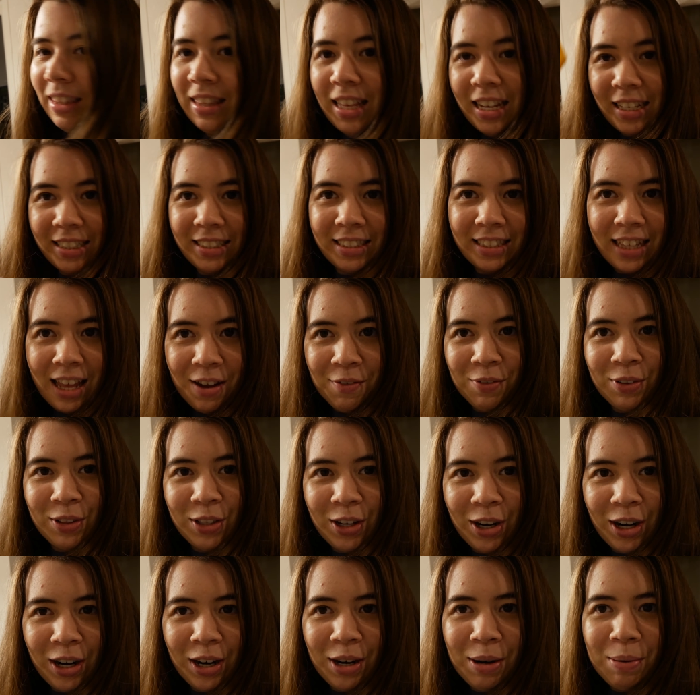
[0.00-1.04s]
this
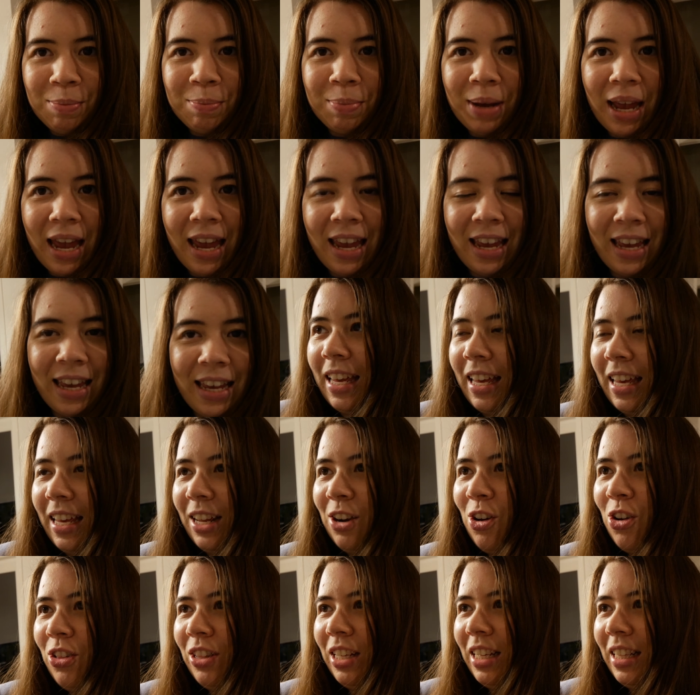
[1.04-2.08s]
leveler, but it
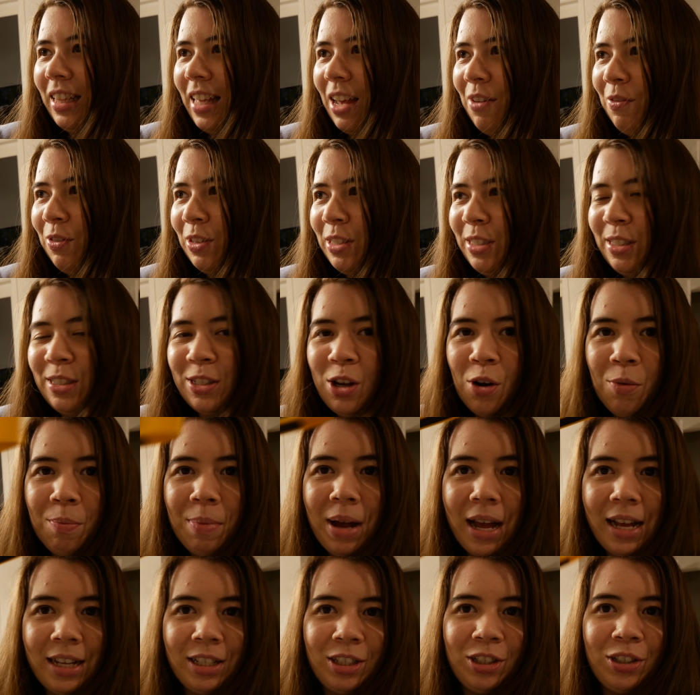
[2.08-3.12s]
only levels so
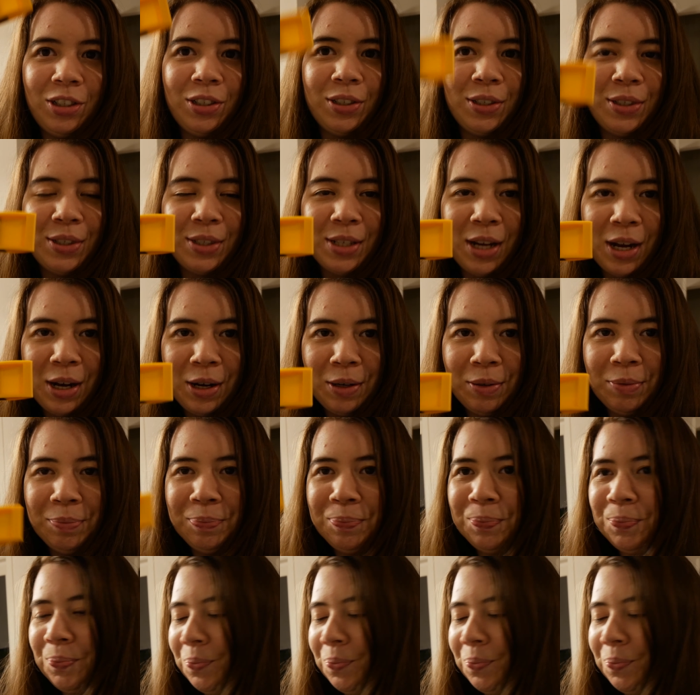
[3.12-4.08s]
much. So